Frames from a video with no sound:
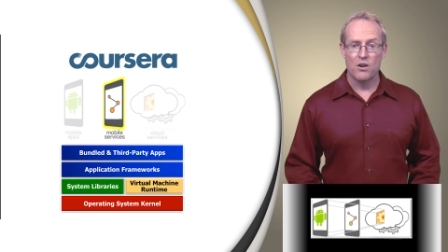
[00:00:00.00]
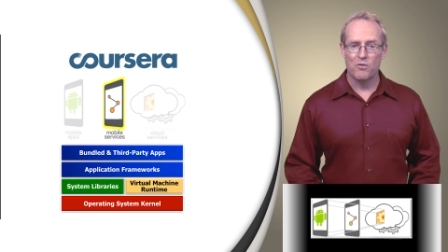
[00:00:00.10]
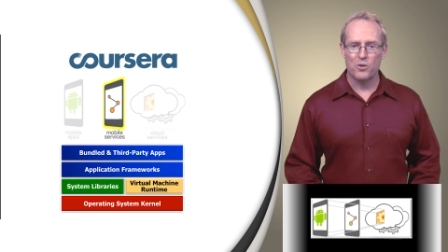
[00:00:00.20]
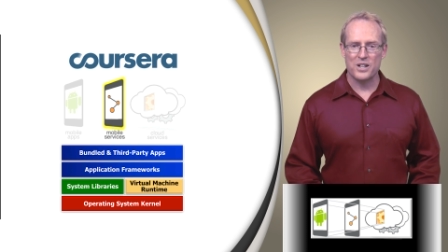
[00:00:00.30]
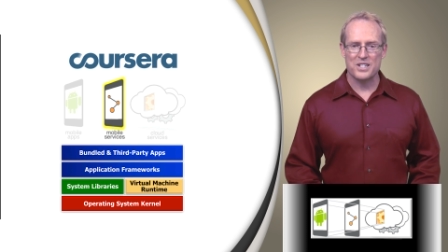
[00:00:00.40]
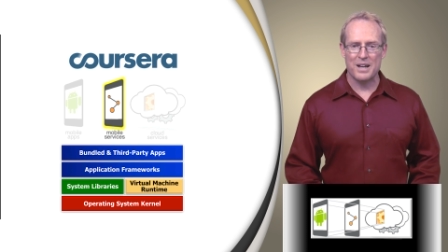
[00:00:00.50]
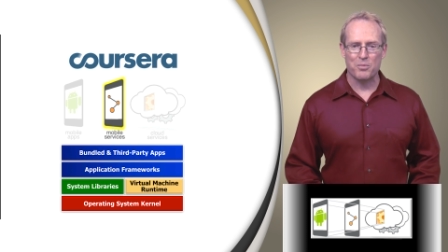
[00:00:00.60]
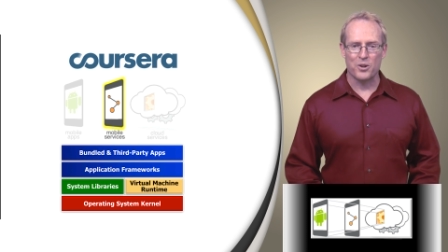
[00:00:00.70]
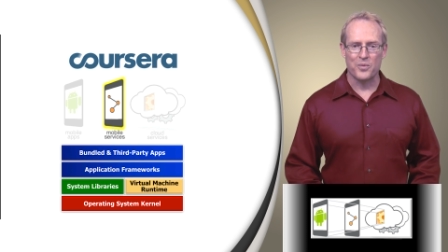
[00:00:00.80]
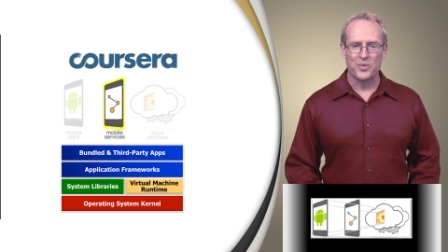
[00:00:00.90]
For
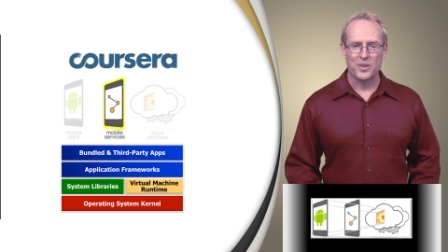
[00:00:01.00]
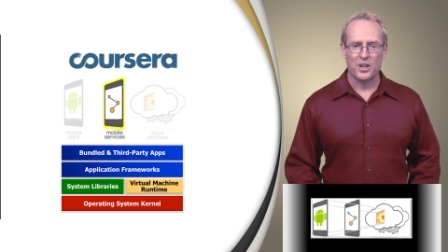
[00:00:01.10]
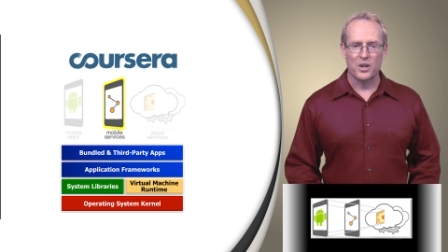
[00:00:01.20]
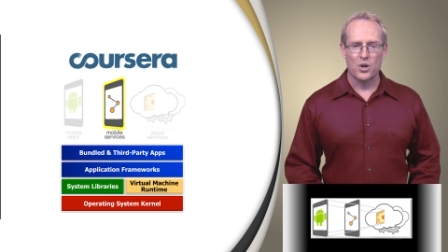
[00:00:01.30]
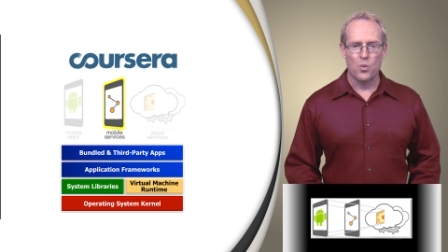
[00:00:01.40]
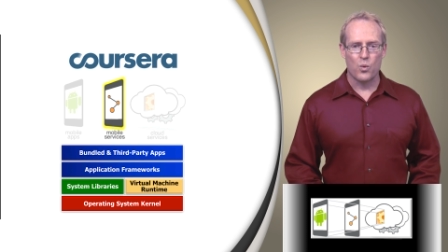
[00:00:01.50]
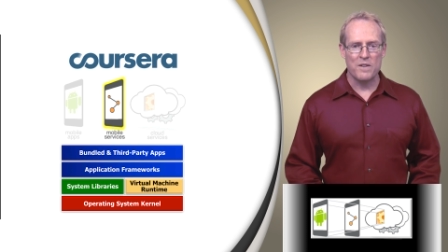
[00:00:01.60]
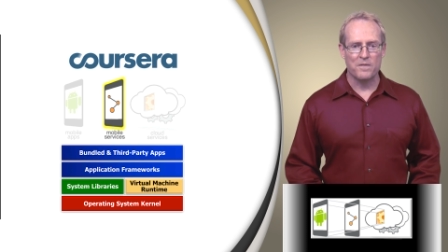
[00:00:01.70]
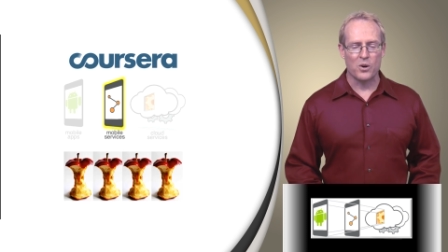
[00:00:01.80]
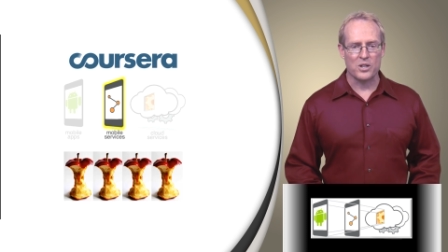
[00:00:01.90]
example, we
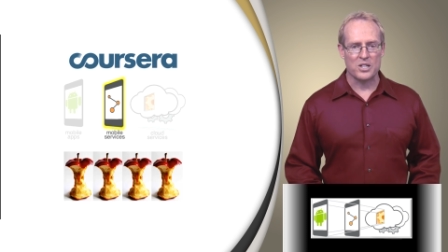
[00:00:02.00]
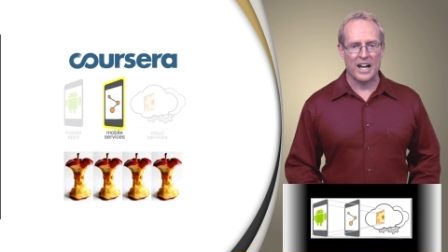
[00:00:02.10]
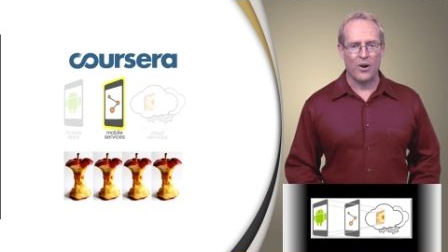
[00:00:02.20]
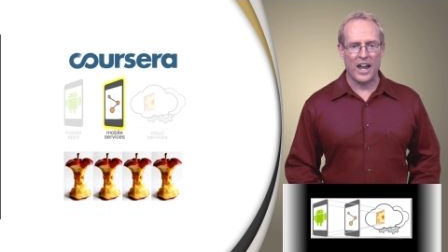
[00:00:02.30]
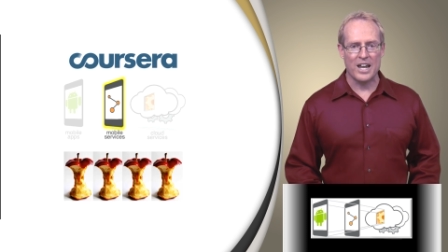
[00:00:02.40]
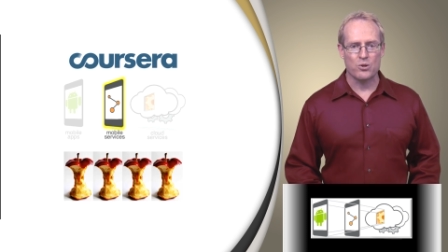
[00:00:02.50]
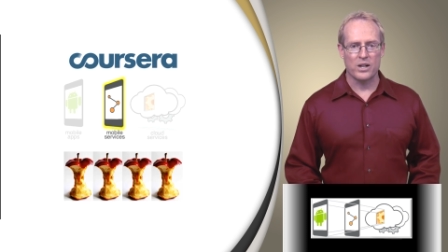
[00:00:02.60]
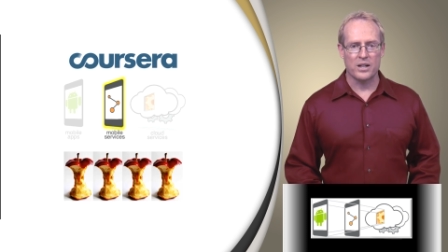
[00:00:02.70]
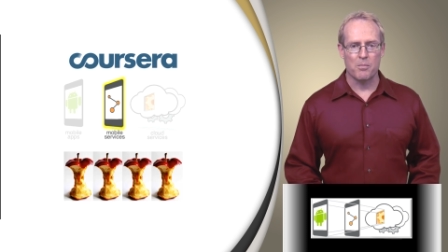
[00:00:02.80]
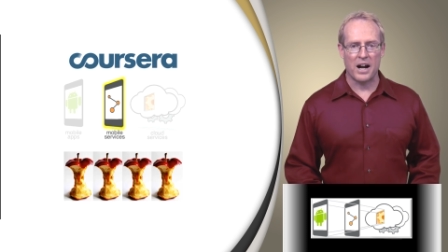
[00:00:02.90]
focus on how
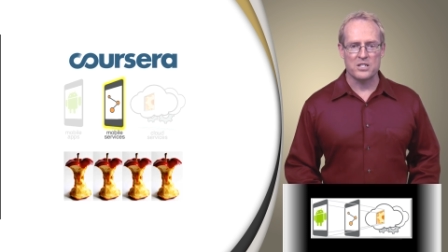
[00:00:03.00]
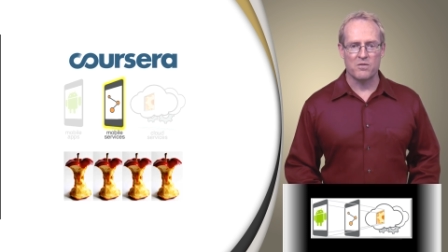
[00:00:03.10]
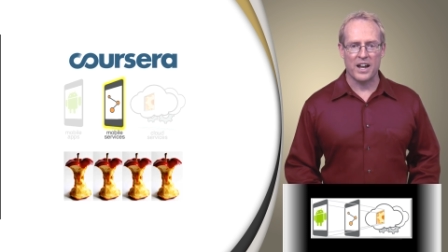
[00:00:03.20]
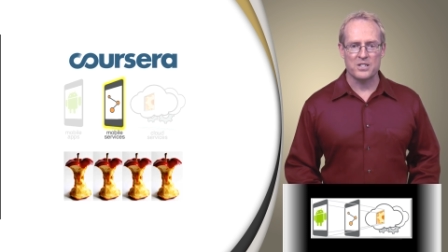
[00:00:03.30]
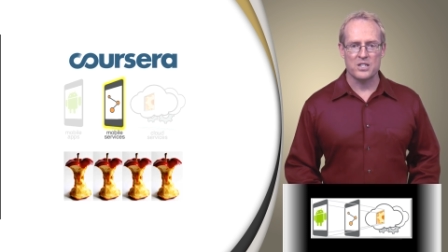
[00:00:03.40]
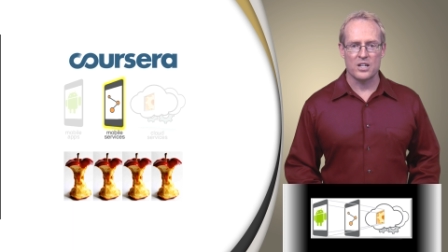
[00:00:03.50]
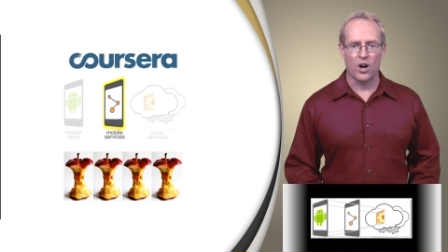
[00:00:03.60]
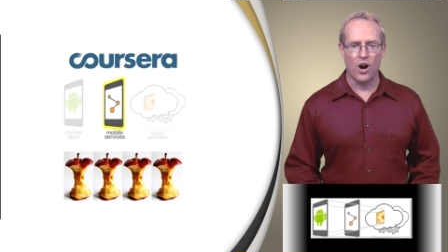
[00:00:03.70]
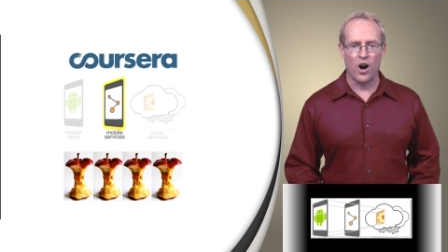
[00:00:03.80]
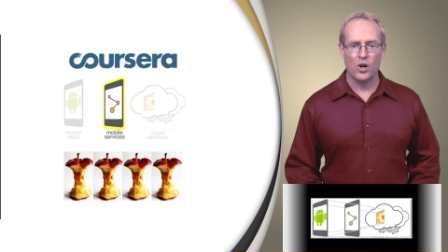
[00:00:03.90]
Android combines advances in
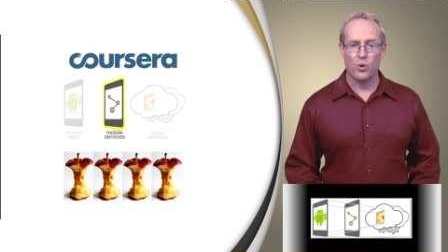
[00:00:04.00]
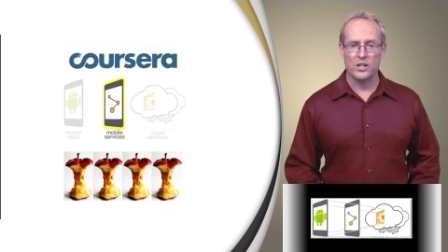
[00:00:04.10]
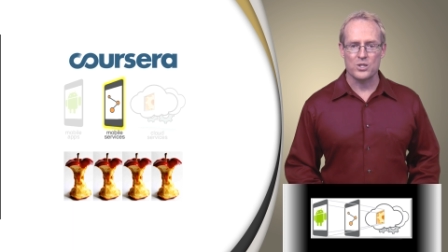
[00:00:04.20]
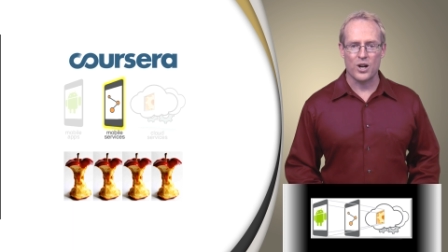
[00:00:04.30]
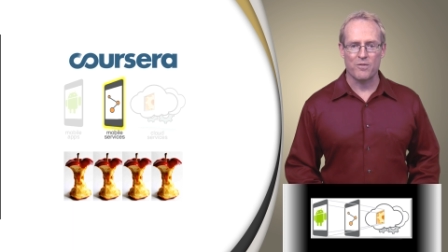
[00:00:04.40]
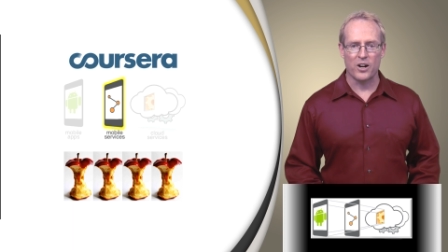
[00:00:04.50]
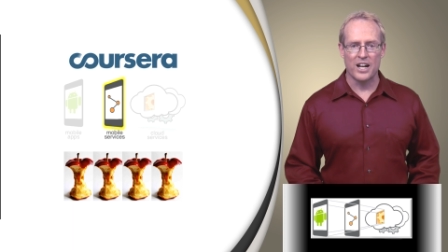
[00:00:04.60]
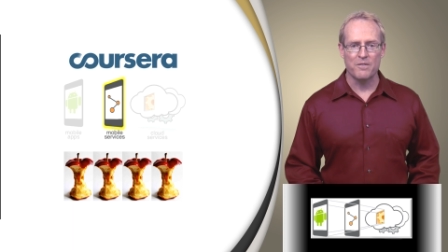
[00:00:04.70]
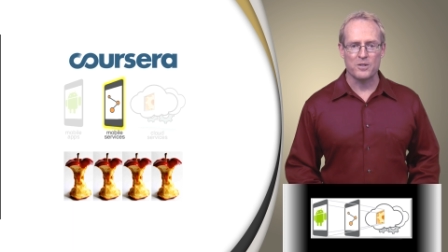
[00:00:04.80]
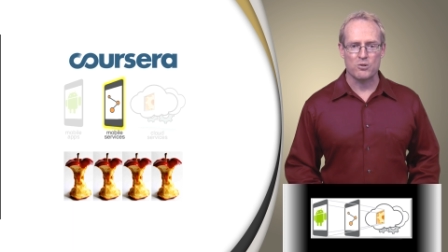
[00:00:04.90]
hardware and software
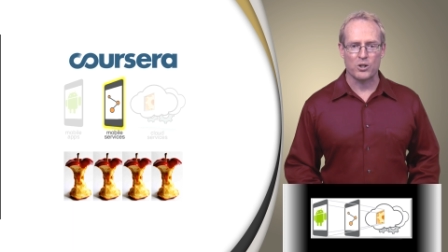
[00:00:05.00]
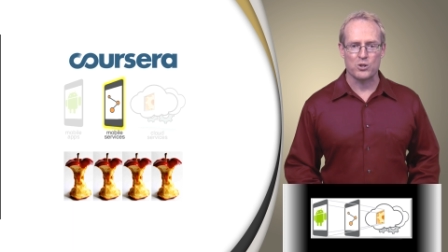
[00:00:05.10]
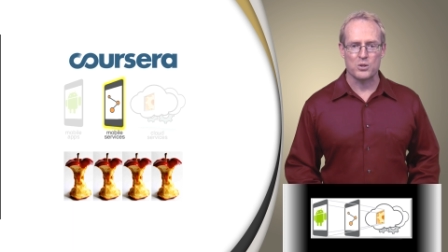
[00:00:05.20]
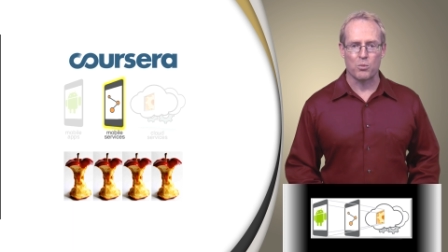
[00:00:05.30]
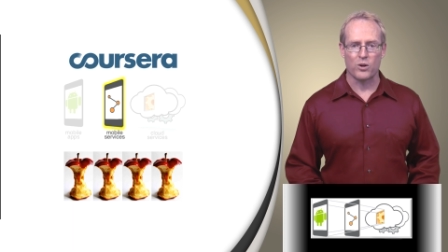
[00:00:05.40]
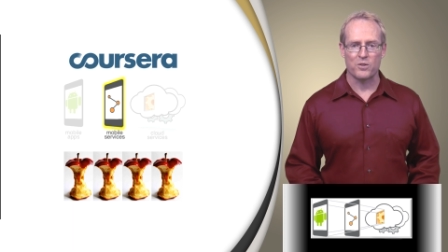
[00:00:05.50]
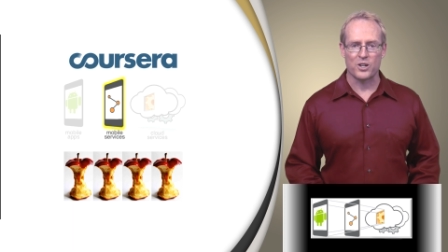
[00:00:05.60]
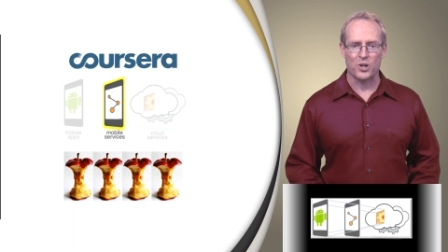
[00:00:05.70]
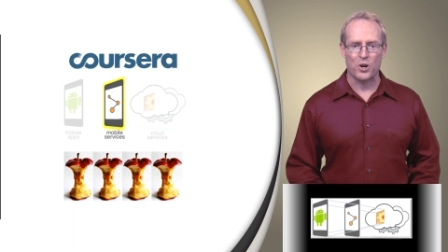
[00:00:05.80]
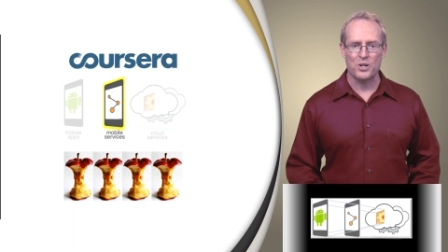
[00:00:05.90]
infrastructure support for
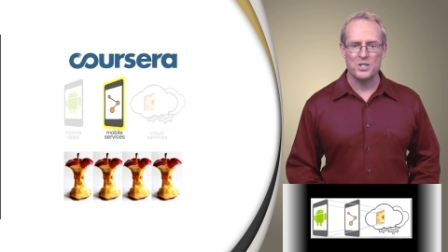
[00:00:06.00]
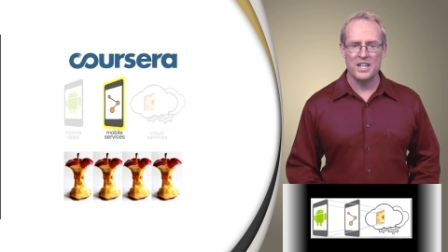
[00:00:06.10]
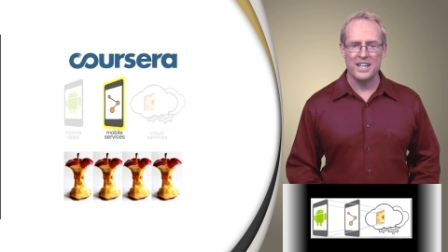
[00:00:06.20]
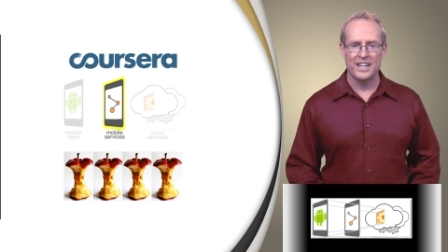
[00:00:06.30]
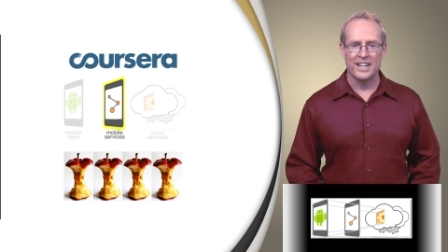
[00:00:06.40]
concurrency,